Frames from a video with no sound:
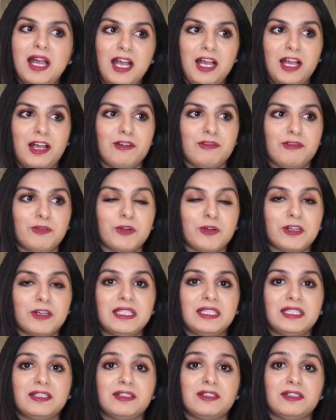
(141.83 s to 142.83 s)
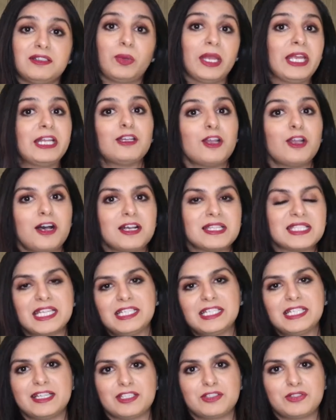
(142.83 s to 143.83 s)
uh, for the weight loss
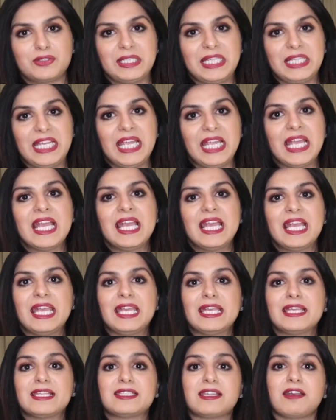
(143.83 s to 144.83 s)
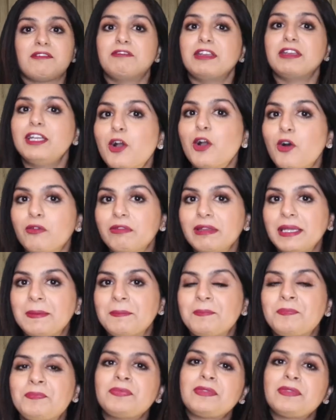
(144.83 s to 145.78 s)
industry is Wegovy.